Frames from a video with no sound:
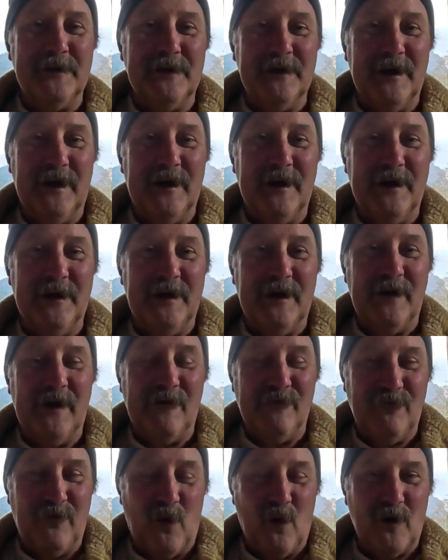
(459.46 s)

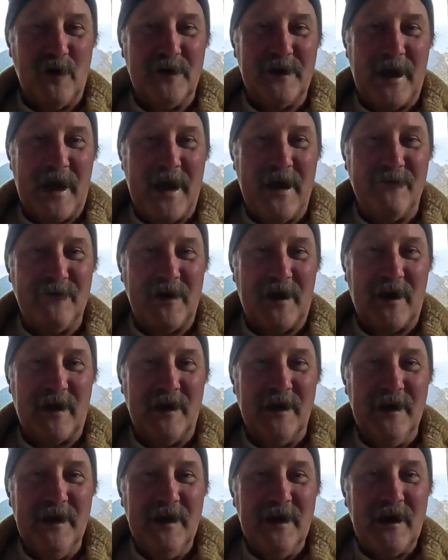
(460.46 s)
afford to have a
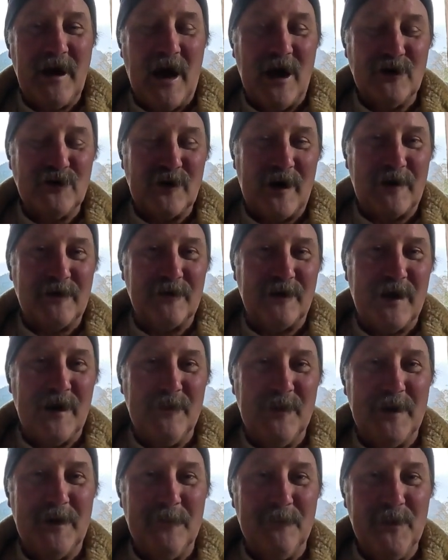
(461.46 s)
contractor
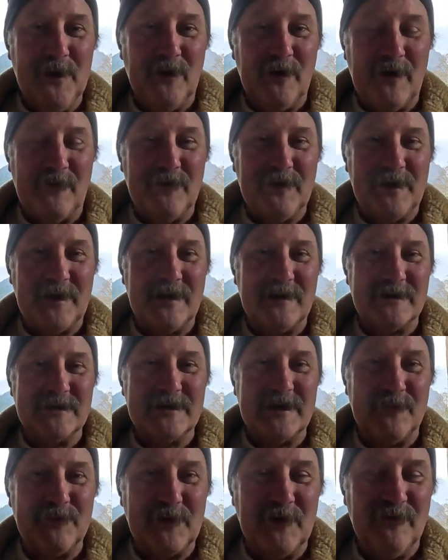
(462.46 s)
come in and build everything
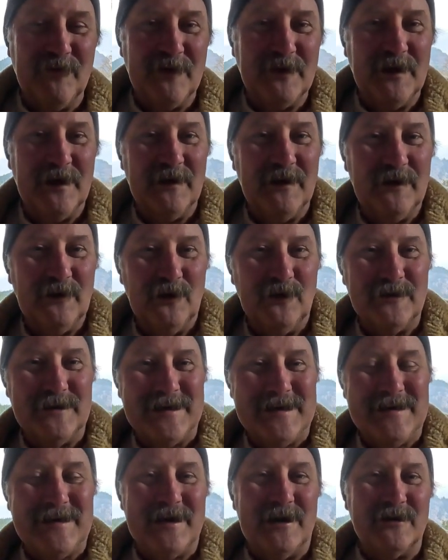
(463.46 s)
except the little
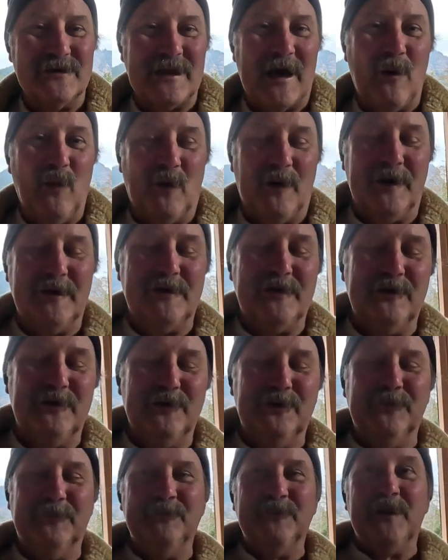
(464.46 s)
details I wanted to
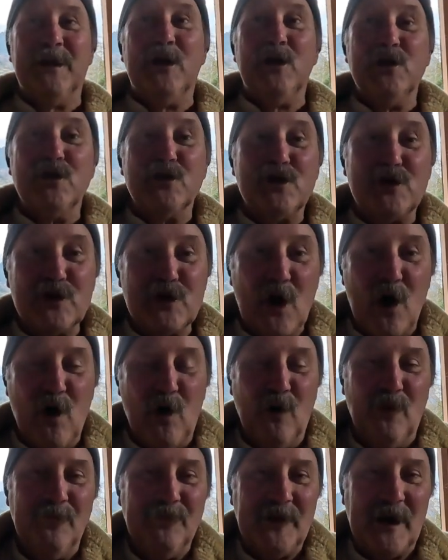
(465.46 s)
do.
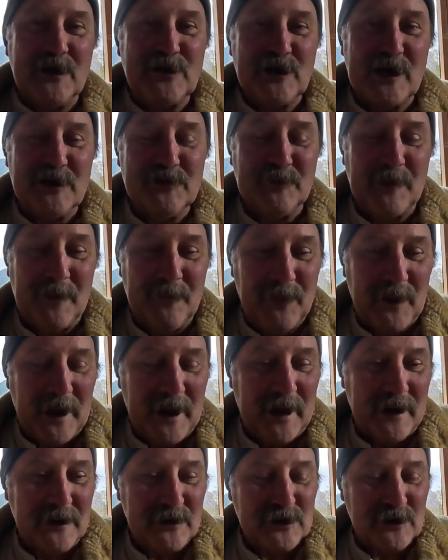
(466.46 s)
So I changed my
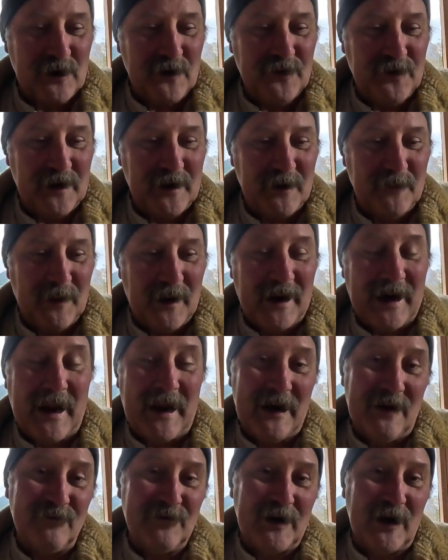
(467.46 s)
plan and started thinking about
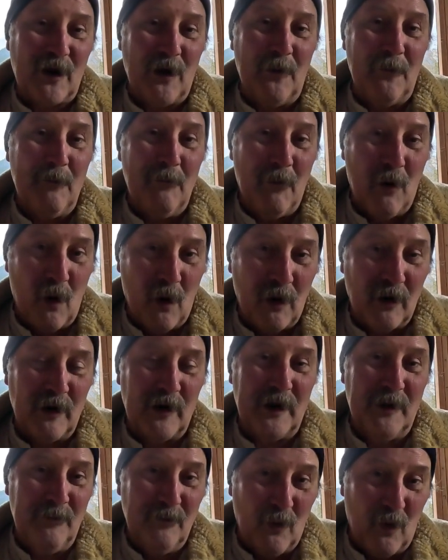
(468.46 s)
I'd have to take on more
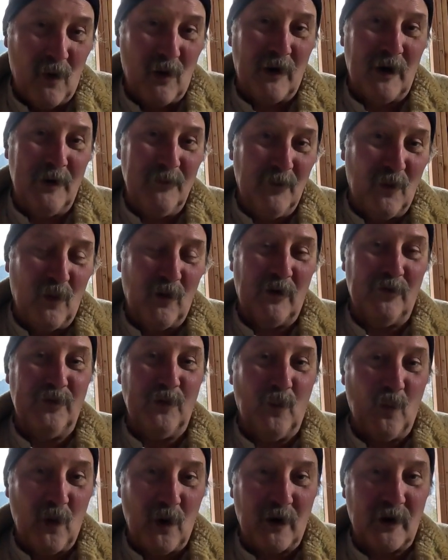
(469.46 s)
and more and more of
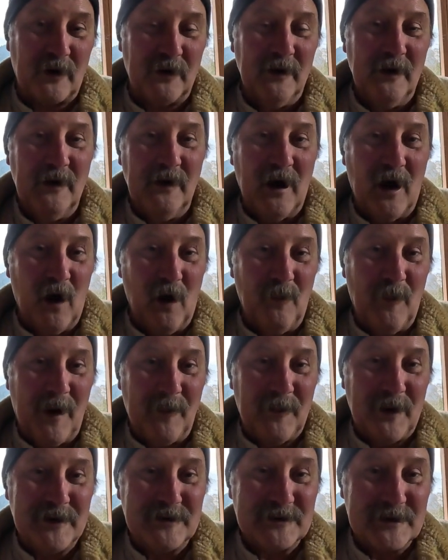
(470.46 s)
the work all by
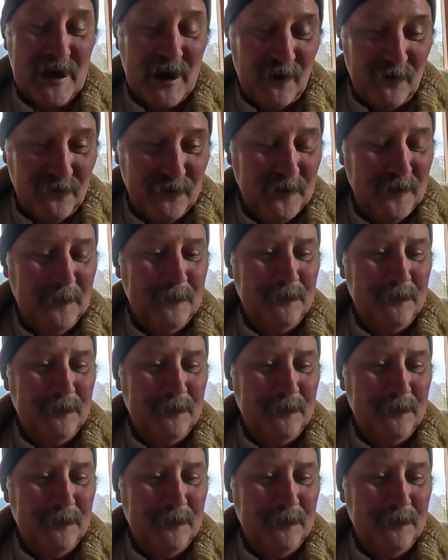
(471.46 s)
myself,